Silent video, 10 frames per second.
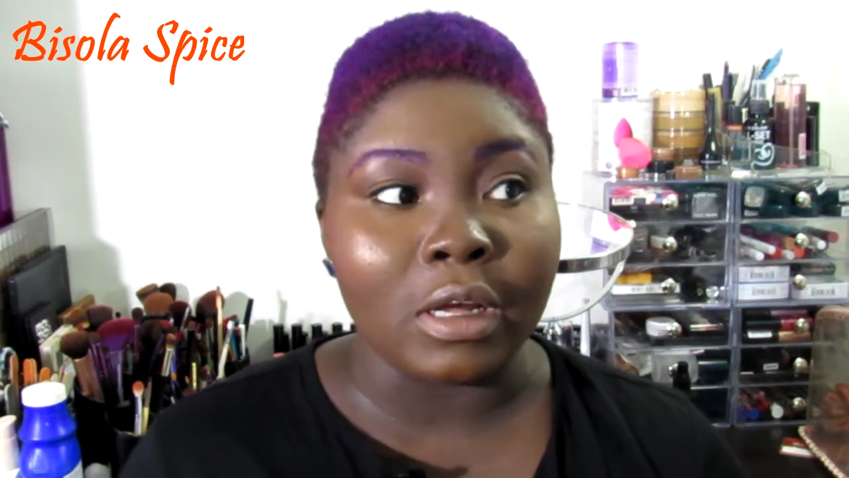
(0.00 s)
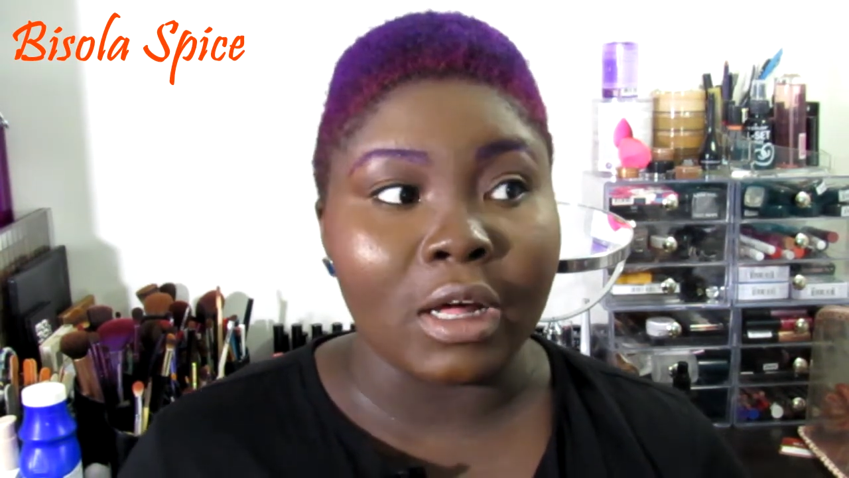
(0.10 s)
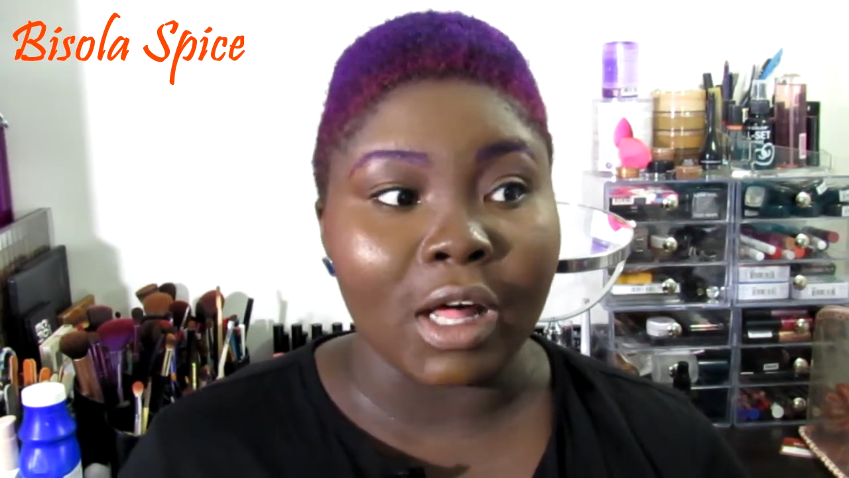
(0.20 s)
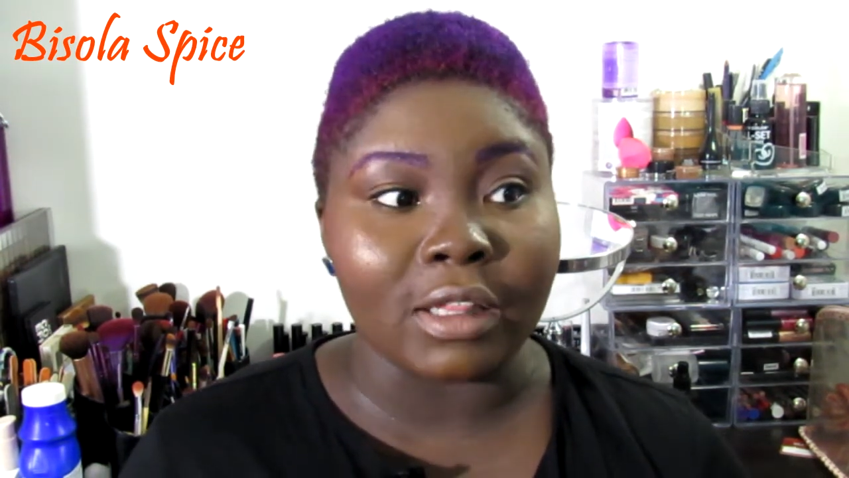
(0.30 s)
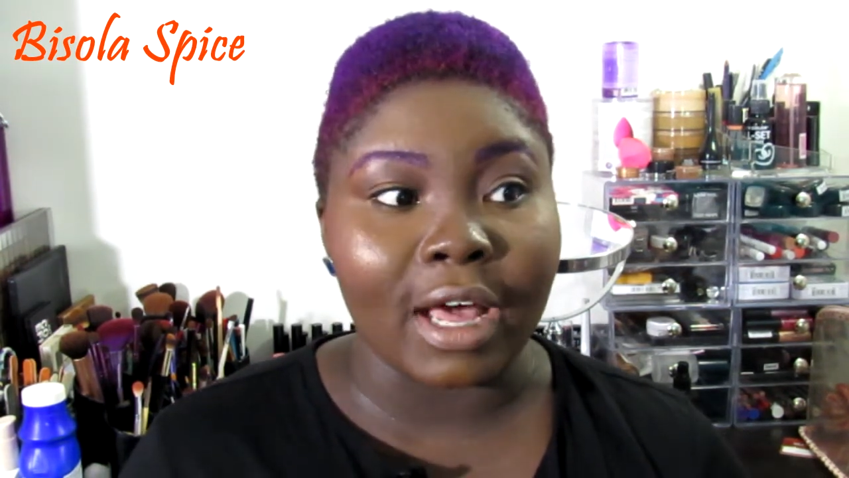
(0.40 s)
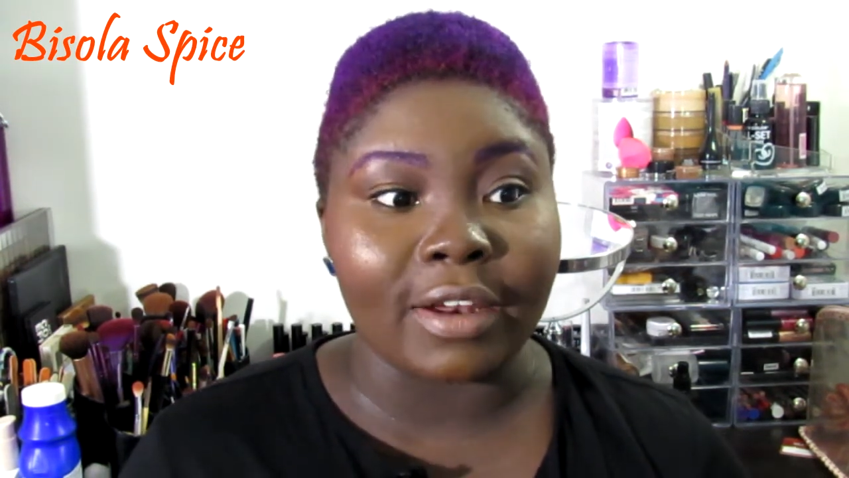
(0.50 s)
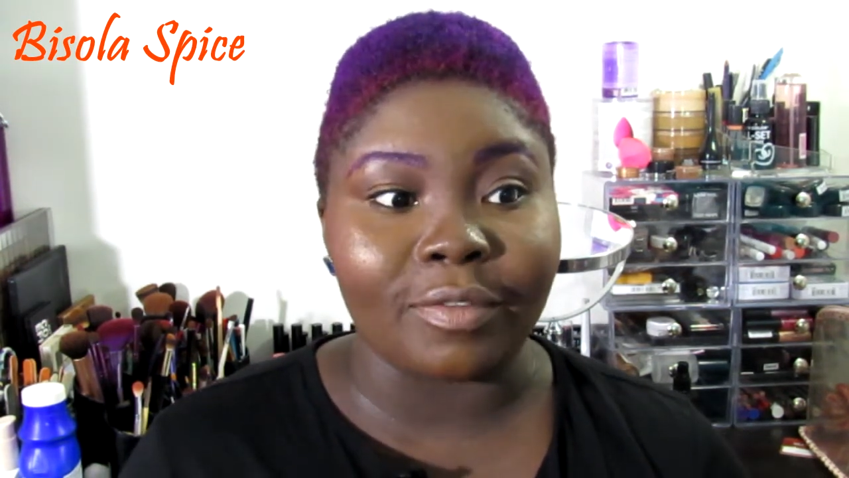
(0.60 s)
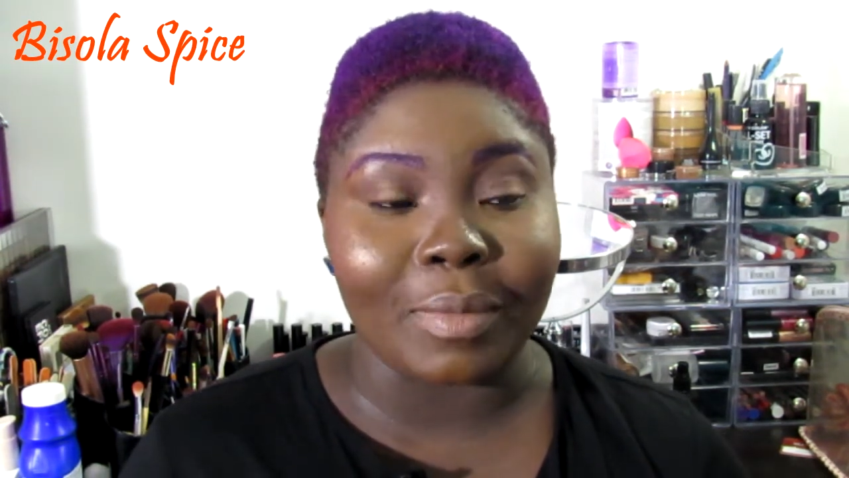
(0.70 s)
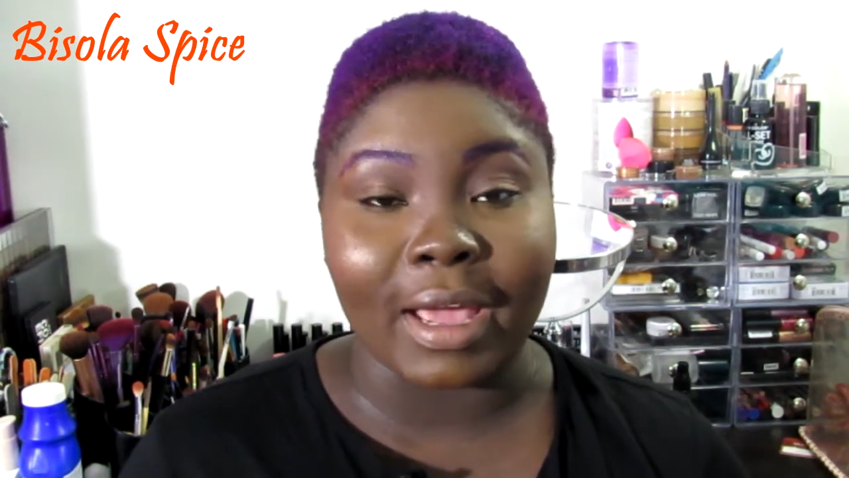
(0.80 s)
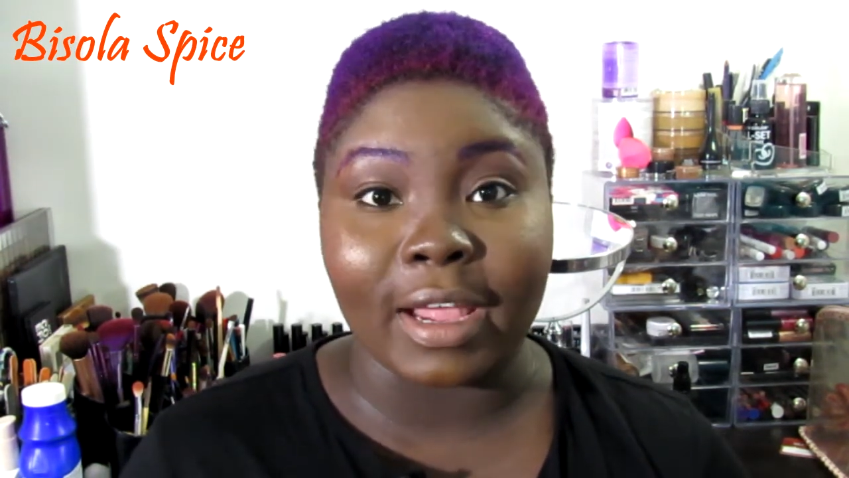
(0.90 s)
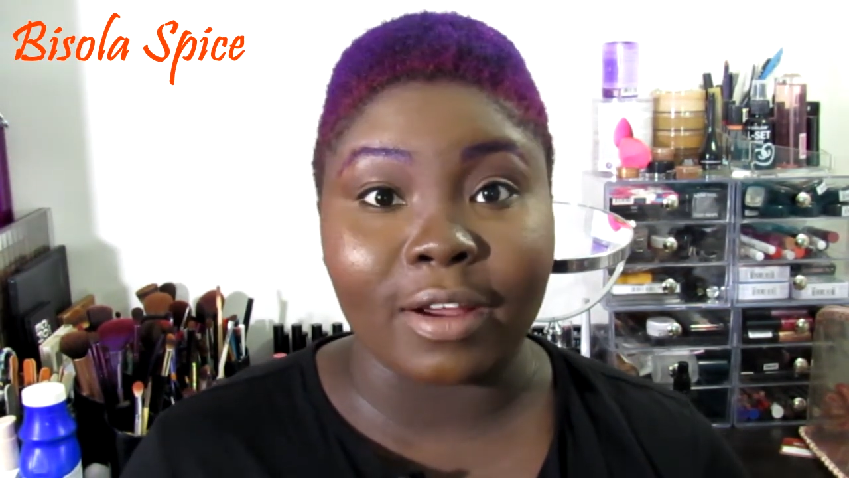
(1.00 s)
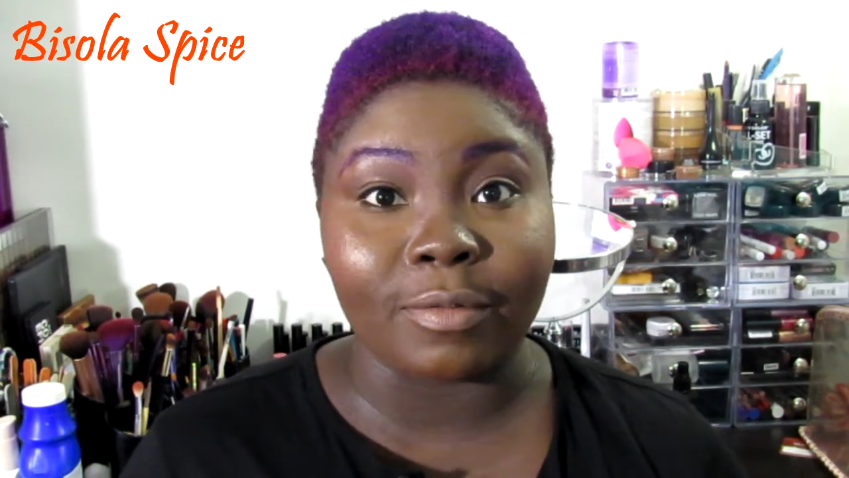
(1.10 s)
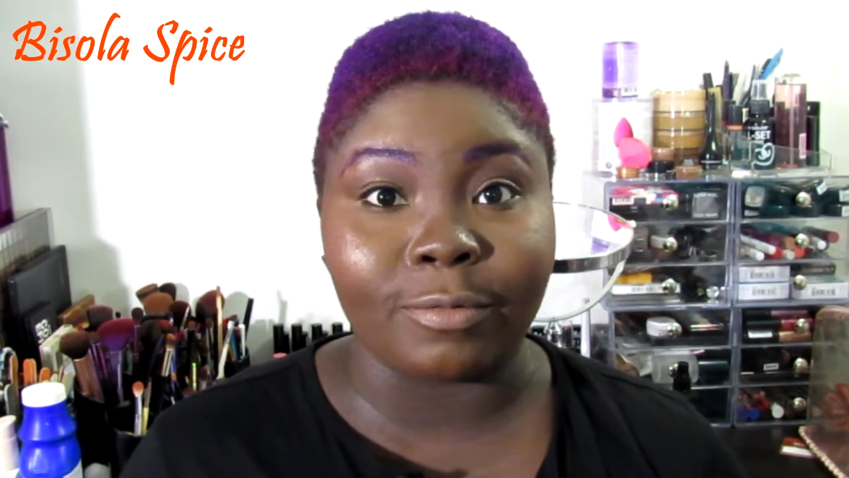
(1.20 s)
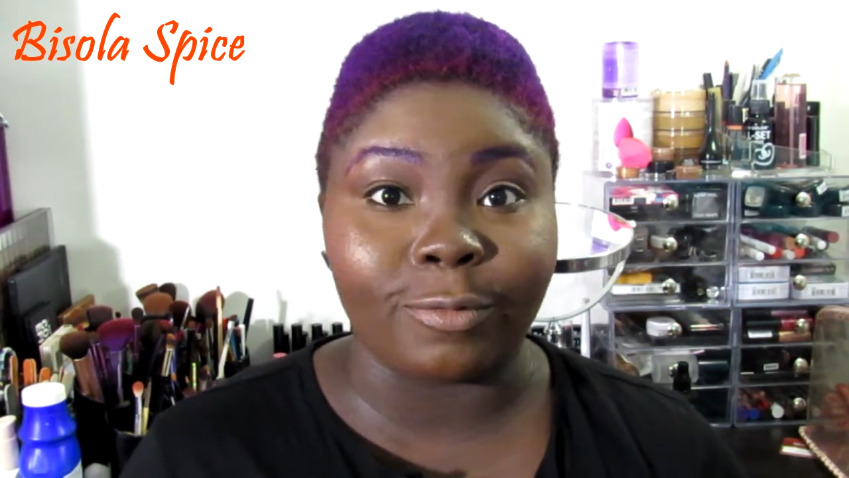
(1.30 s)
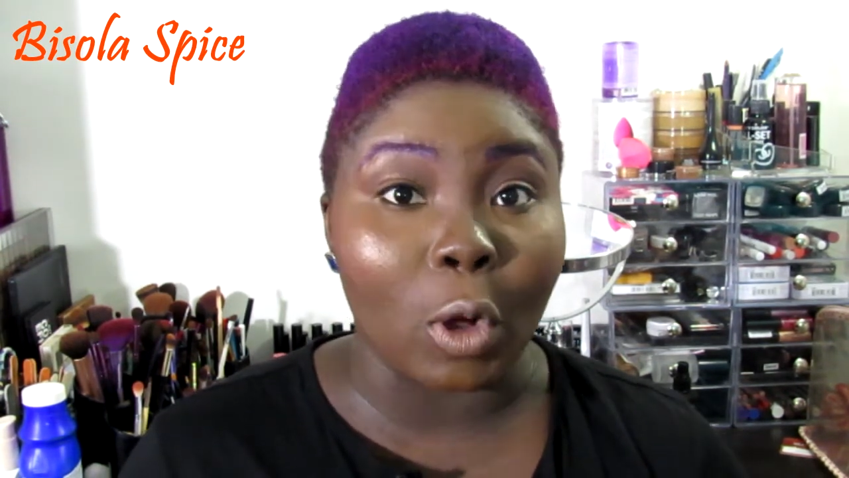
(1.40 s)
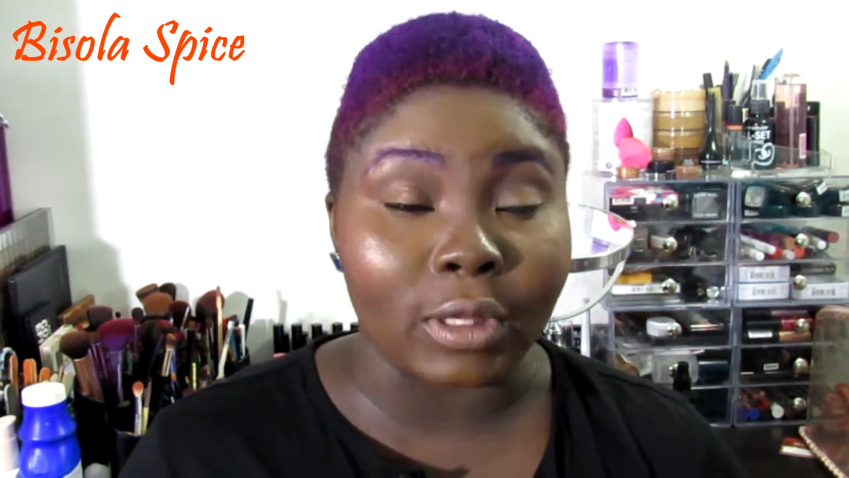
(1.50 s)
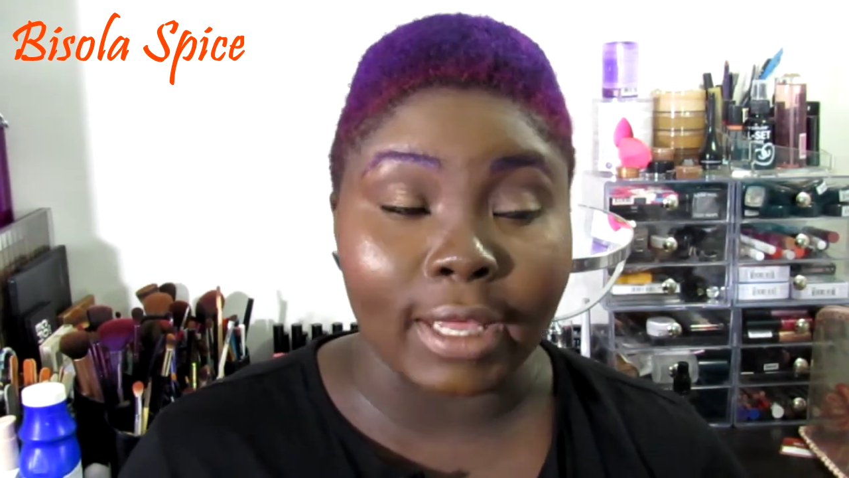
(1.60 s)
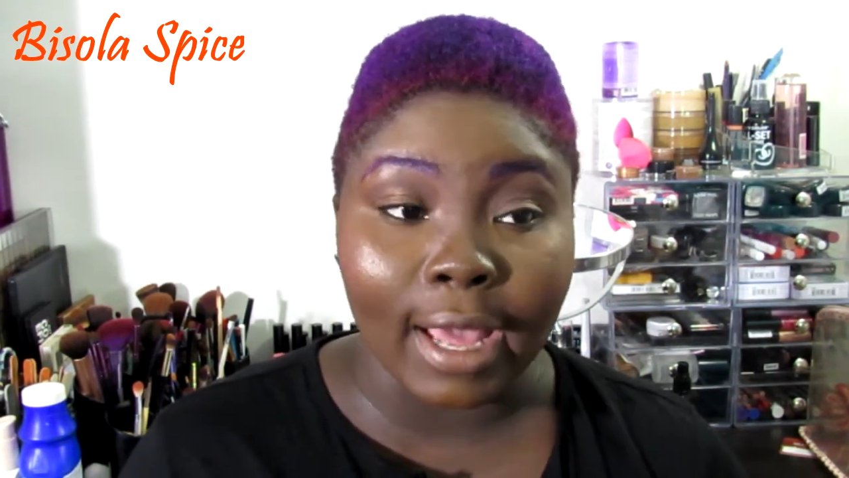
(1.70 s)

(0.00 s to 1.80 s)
a lot of my hair falling